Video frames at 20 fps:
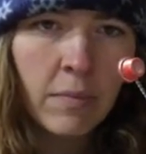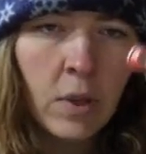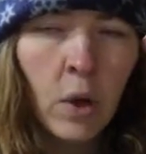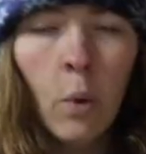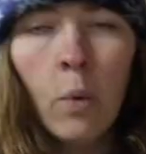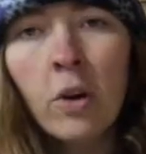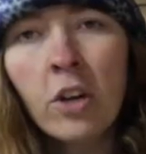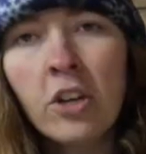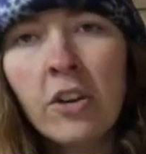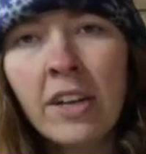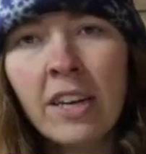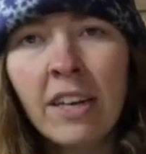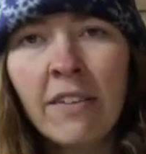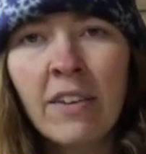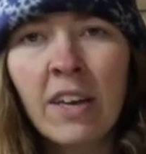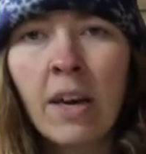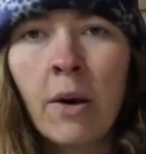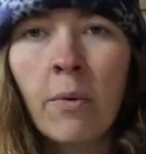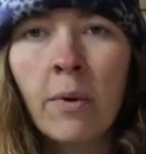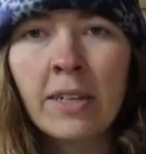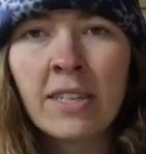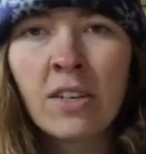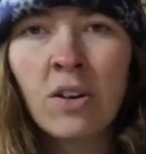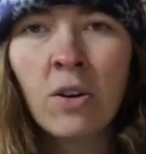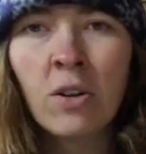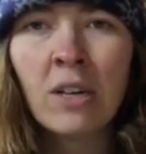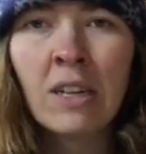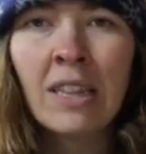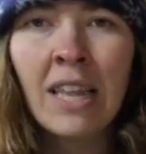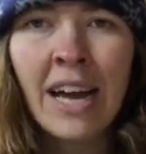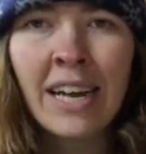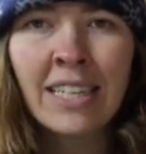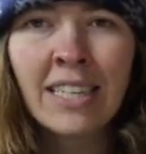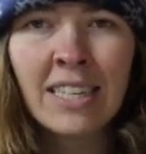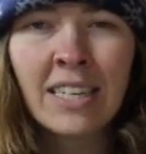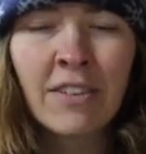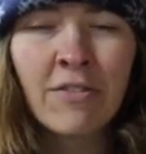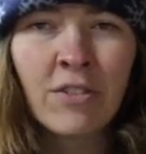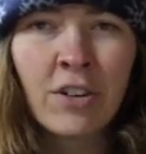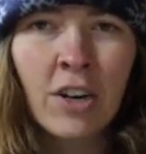Or you can even get what's called a line
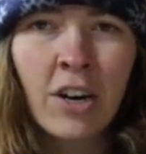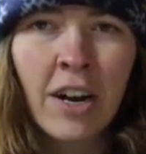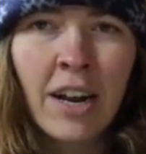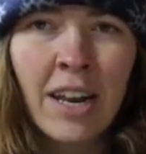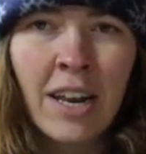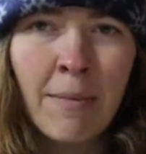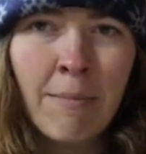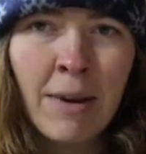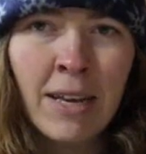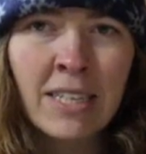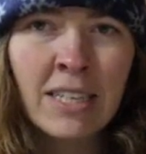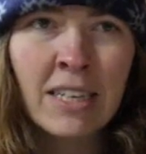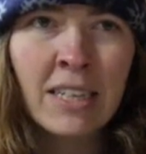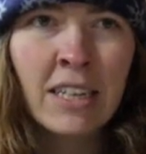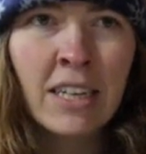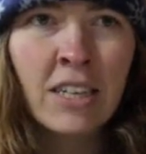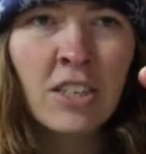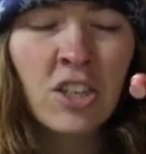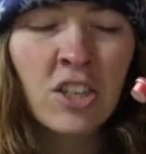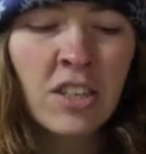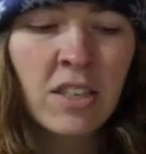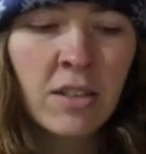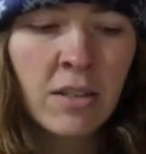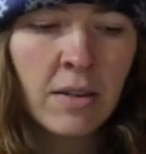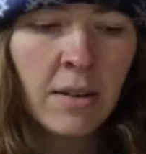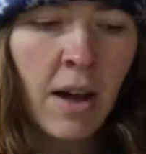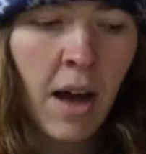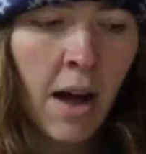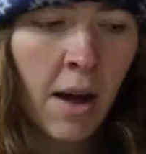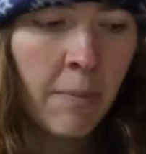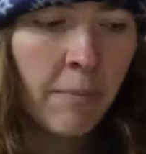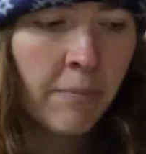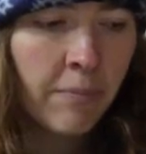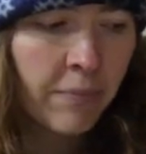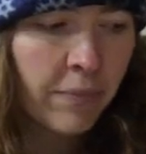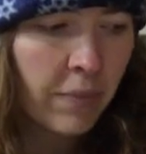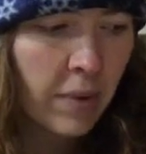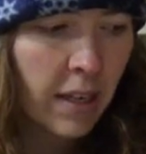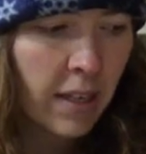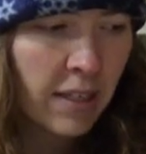sifter, and it basically just,
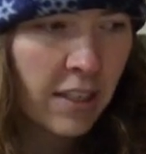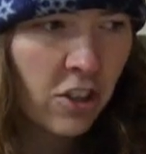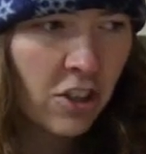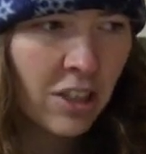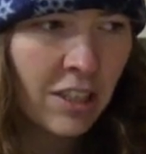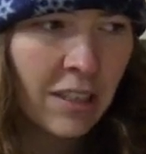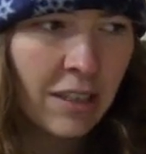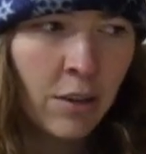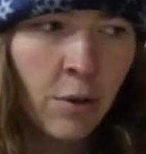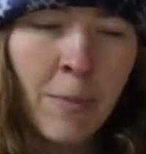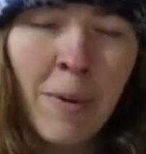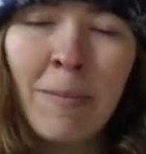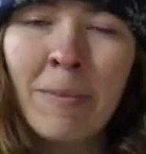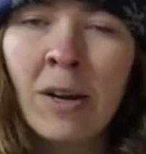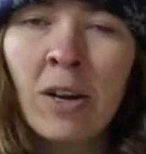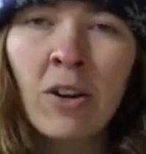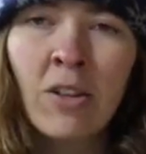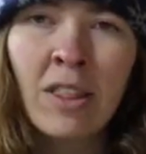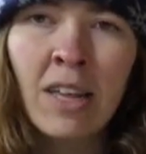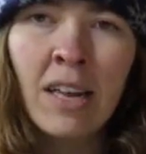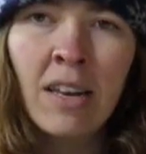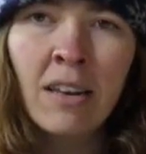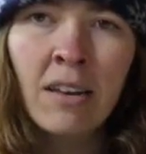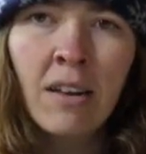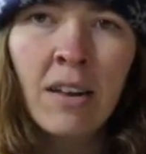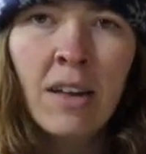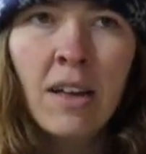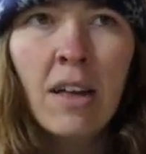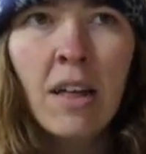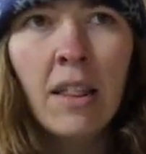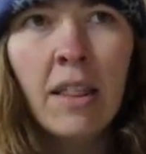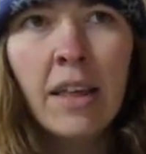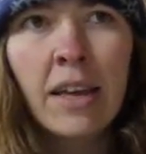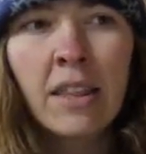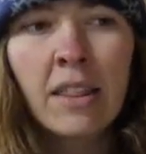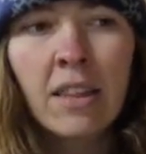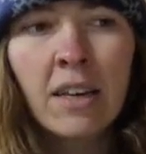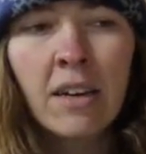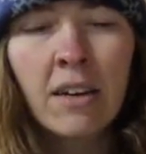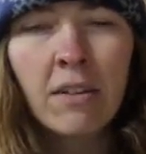um, it's just a little bit bigger than
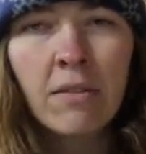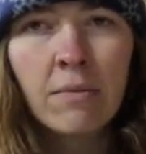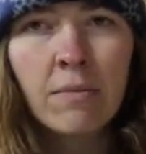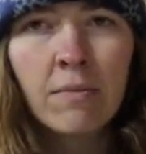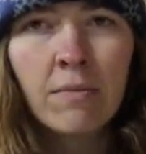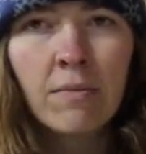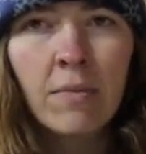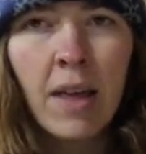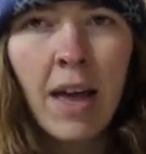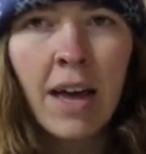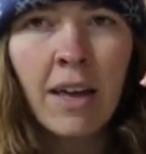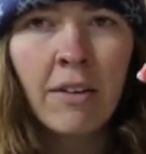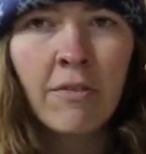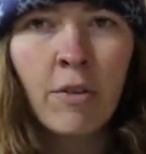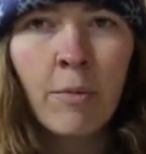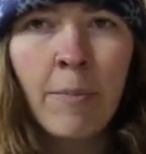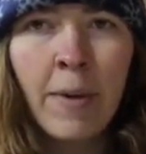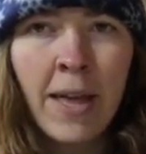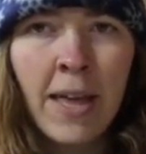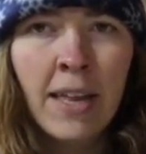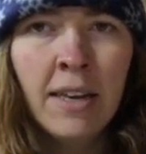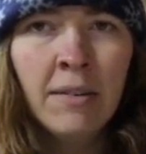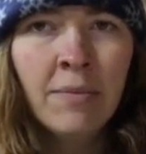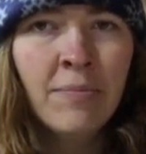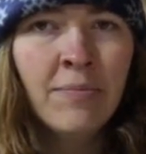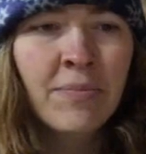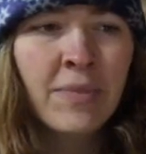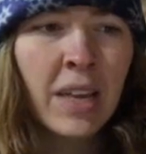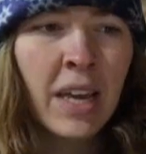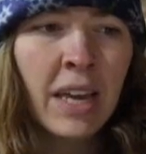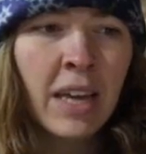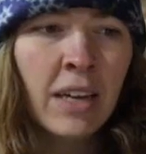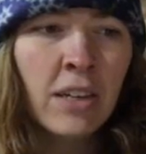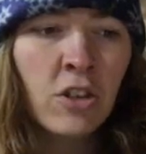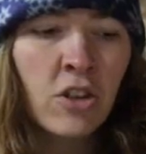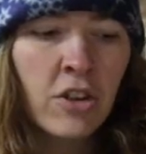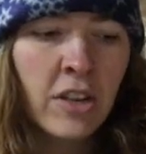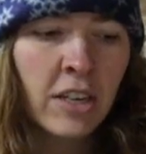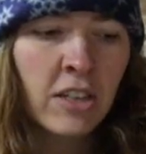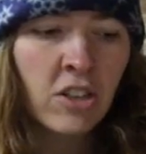like the head of a pen,
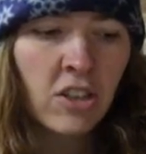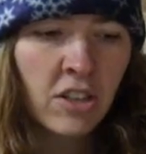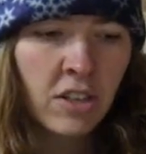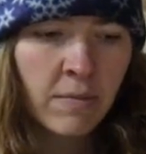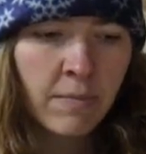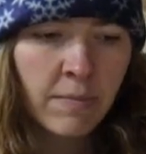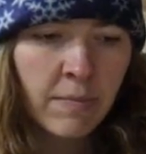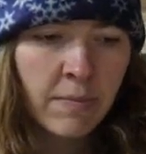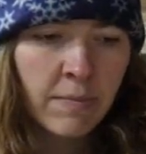and you can just